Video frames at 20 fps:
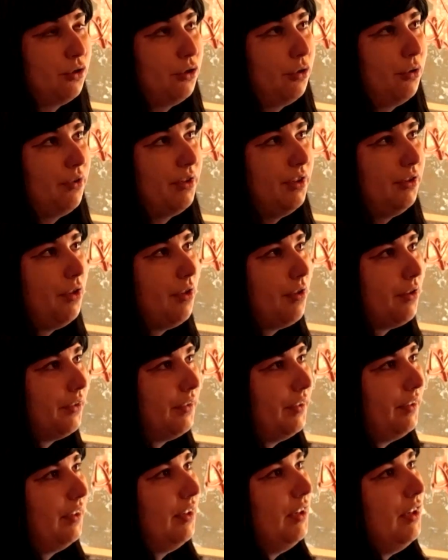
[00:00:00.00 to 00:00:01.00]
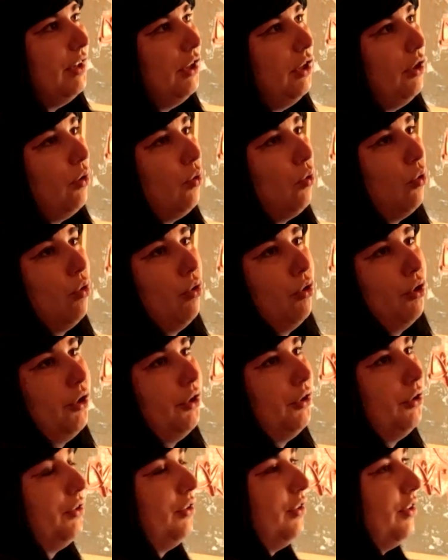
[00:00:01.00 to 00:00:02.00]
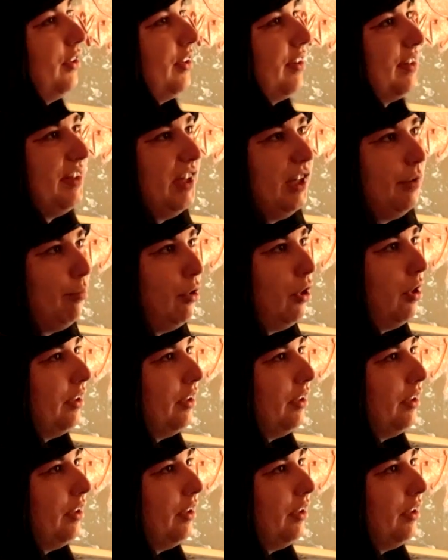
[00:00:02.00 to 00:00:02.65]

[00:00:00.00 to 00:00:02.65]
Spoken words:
growth than others, or state